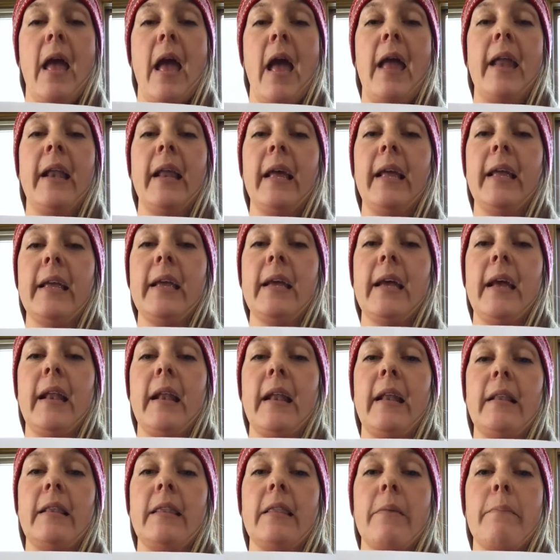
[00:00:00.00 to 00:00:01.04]
And
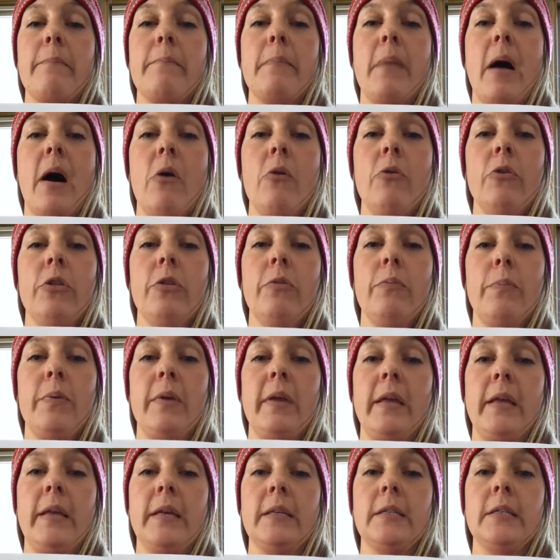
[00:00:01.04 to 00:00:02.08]
again, the
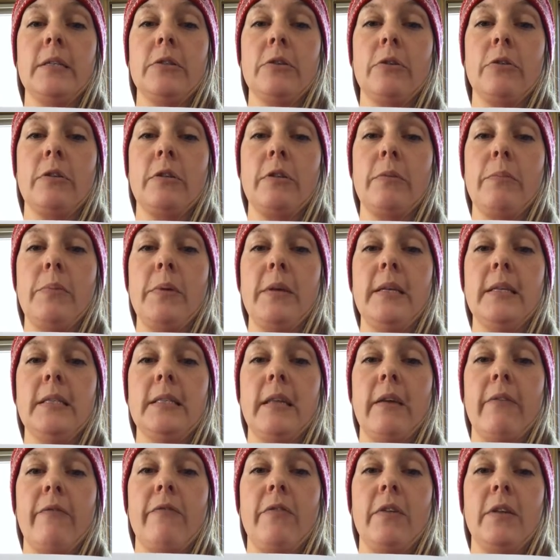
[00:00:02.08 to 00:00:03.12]
mouthpiece, or the piece
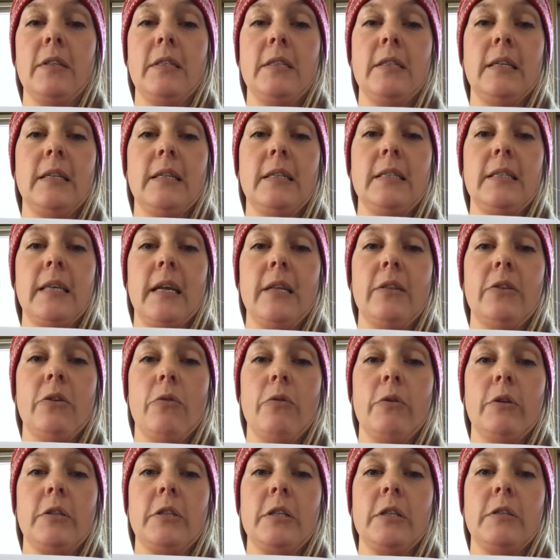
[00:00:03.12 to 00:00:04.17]
that fits inside the
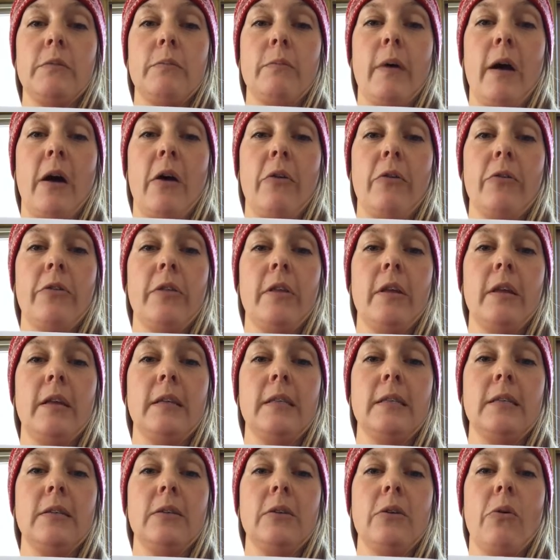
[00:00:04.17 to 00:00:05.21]
horse's mouth,
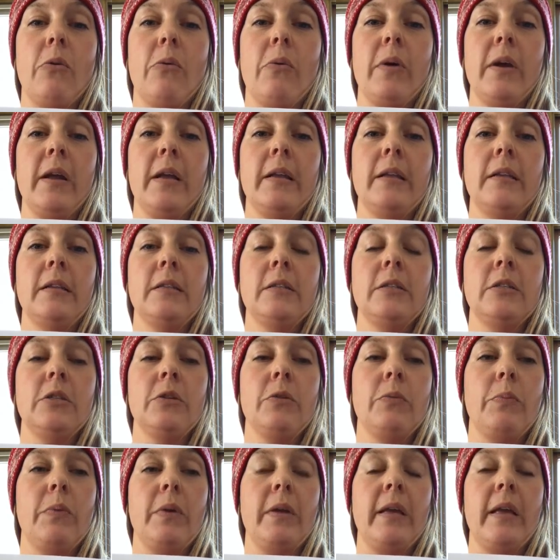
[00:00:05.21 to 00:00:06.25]
is going
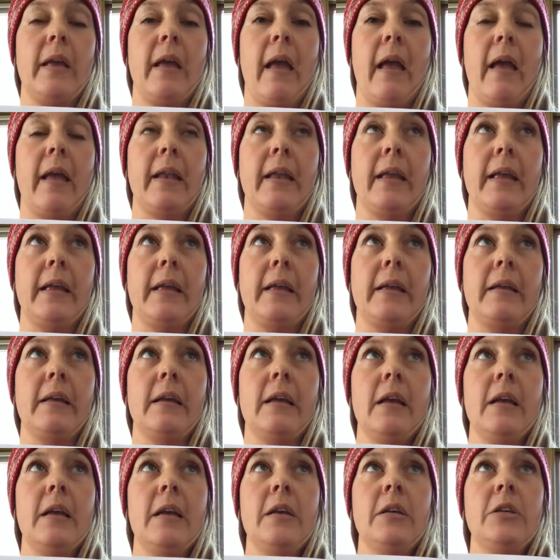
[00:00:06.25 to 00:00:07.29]
to be any
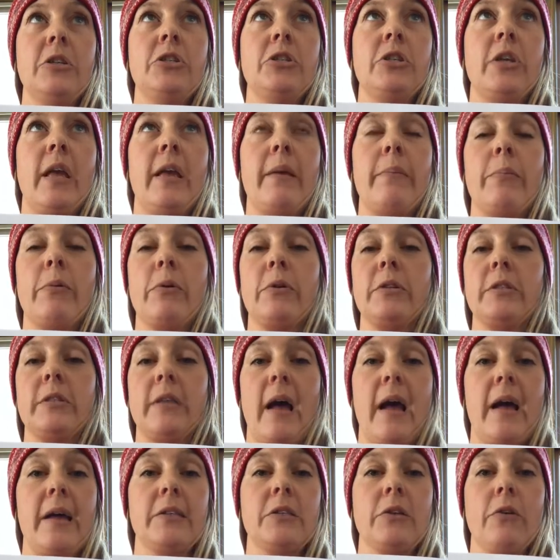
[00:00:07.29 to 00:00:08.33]
shape or
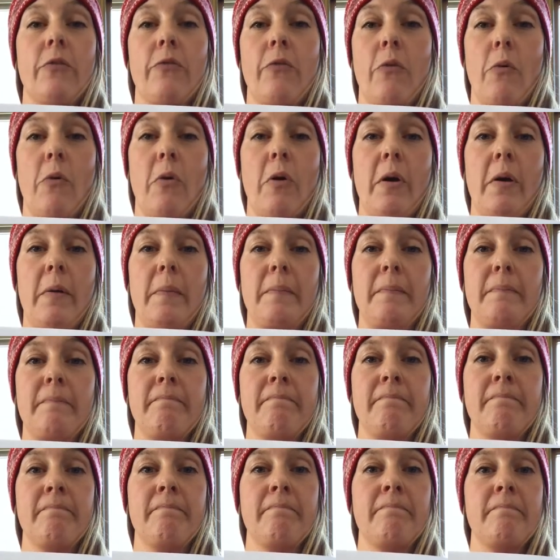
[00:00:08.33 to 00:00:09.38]
size or form
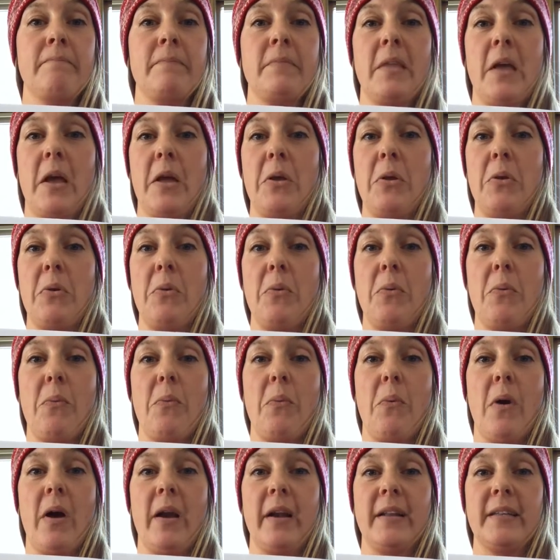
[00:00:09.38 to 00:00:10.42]
that you
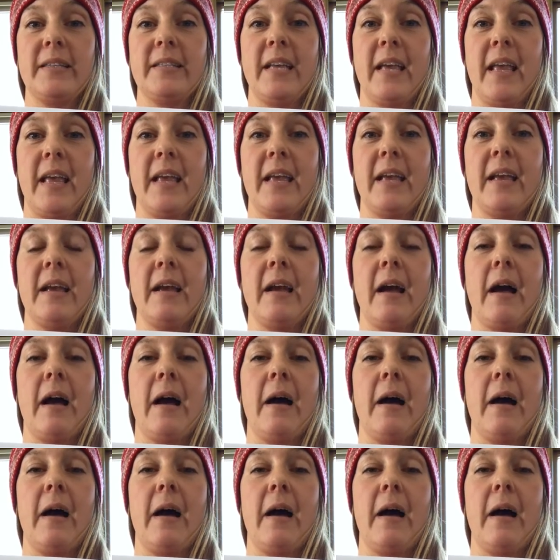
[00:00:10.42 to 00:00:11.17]
want to take.